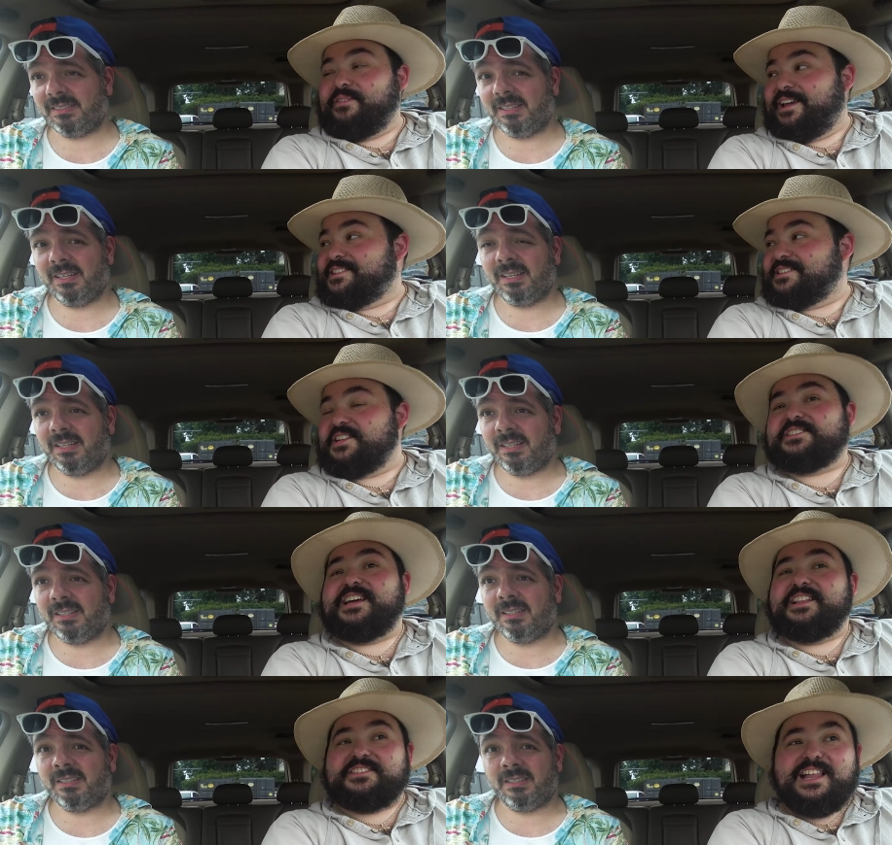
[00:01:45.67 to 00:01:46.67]
Speaker 1: place, because
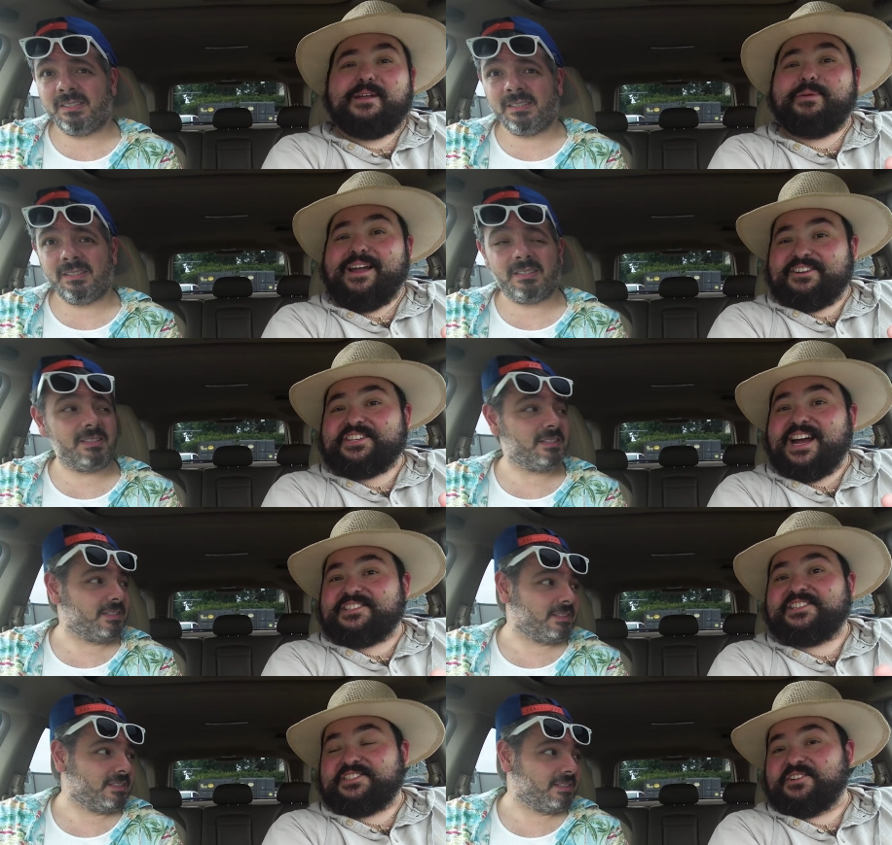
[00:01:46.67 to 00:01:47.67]
there's a lot of pirate
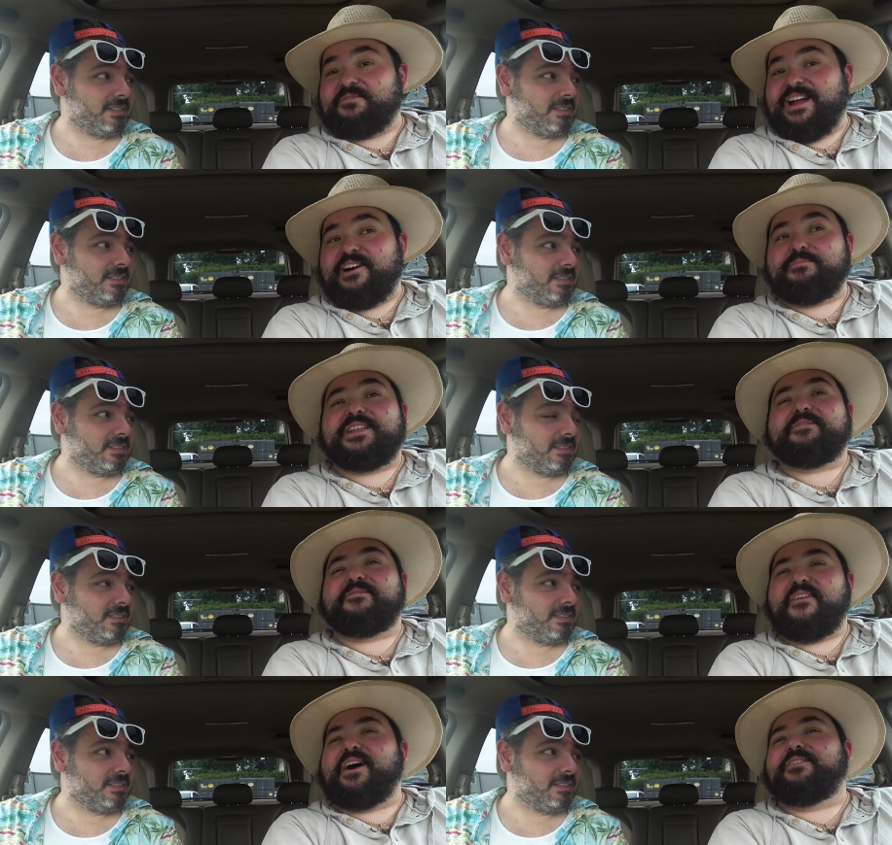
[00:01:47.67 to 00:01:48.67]
tchotchkes still around, but it
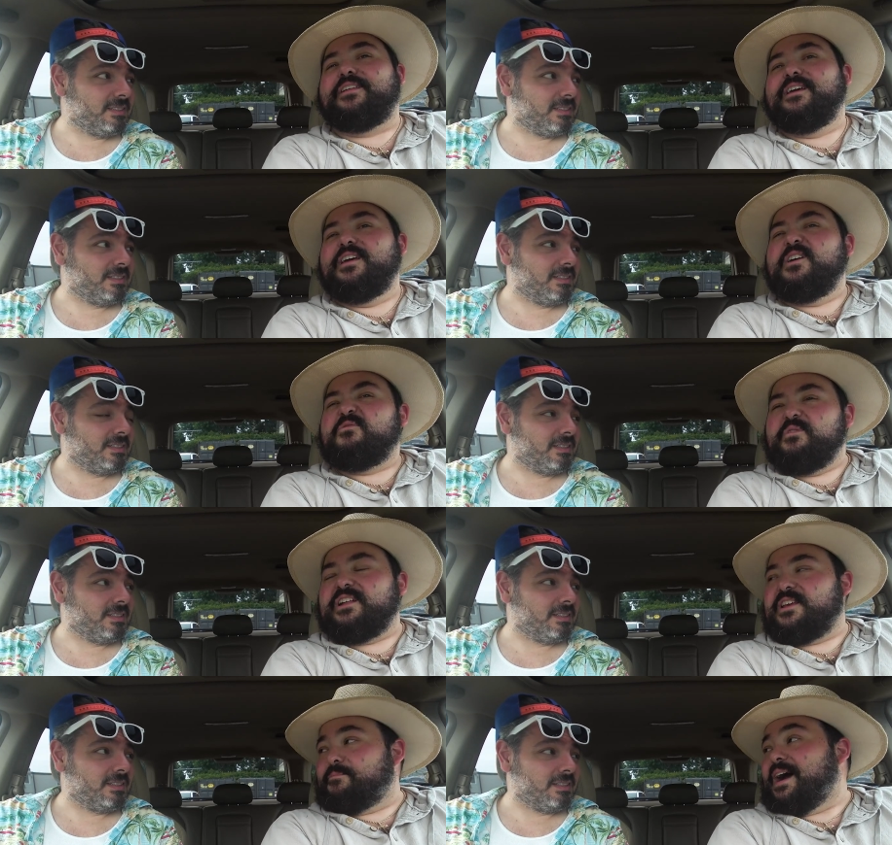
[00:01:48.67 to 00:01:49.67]
felt
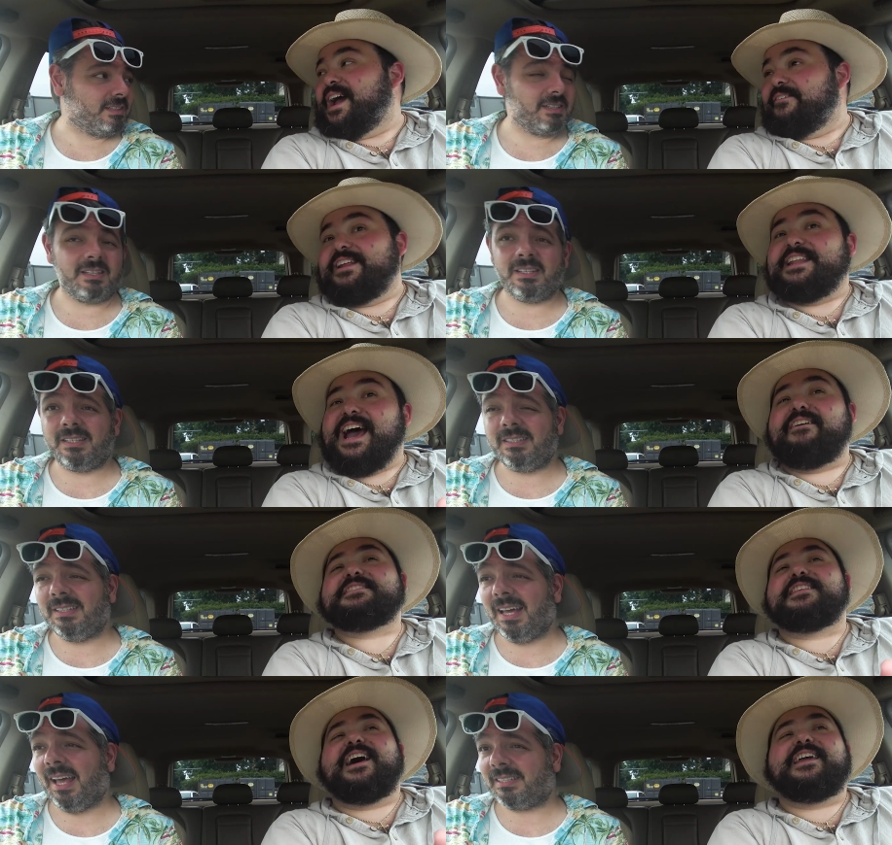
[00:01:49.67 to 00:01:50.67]
really piratey. Now
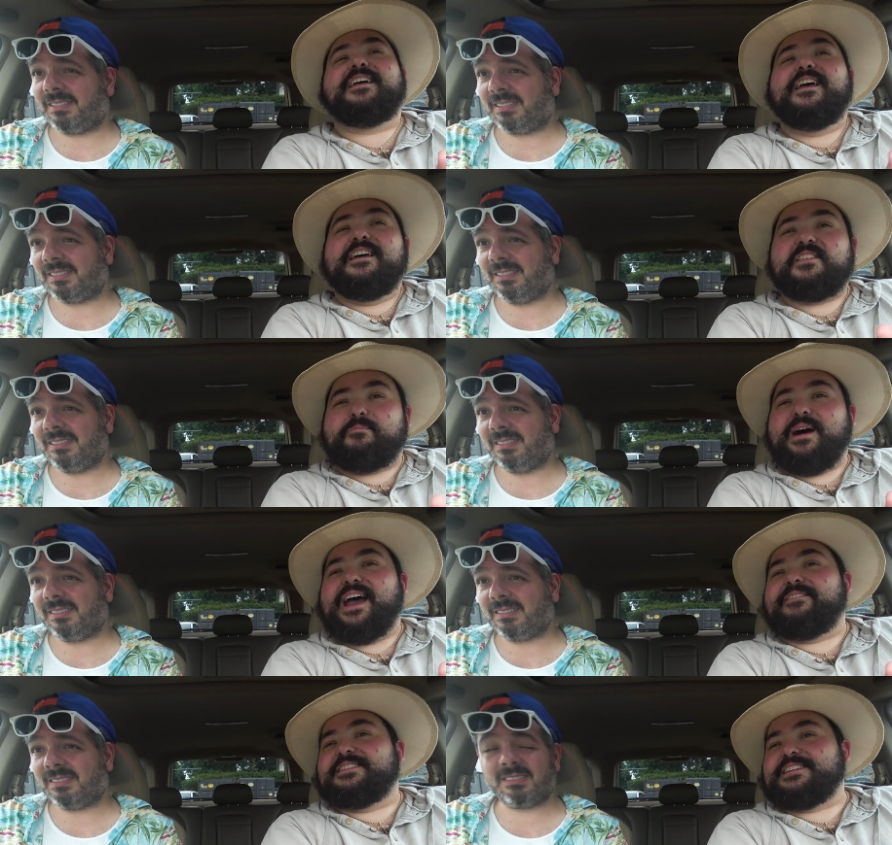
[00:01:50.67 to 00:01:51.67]
it's like the
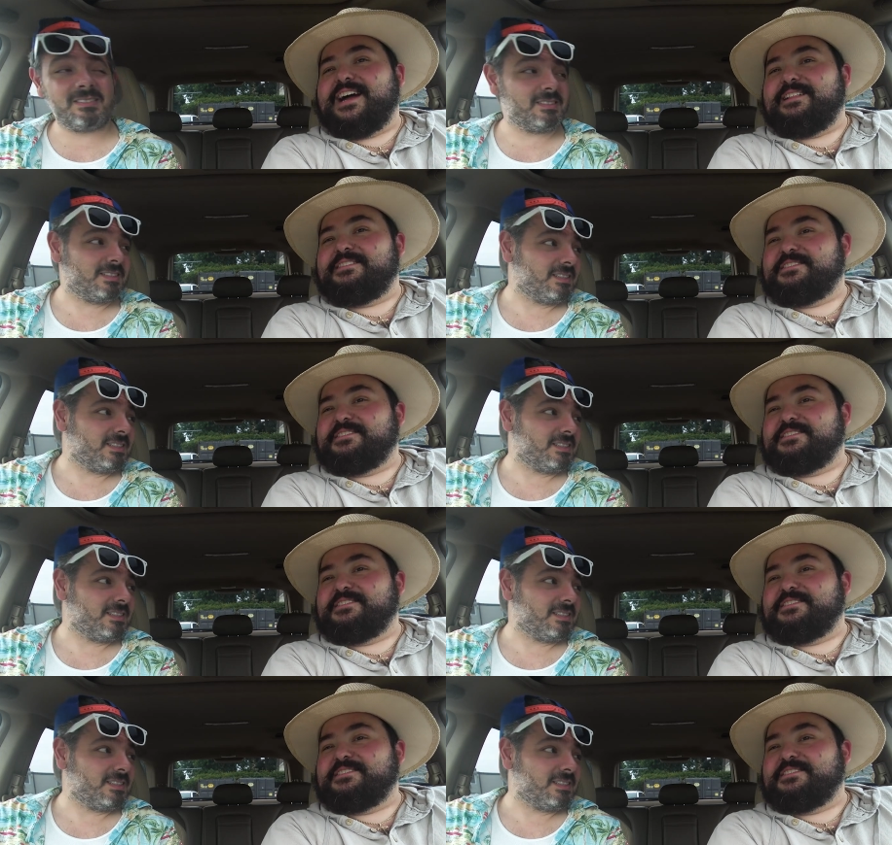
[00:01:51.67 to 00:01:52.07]
pirates got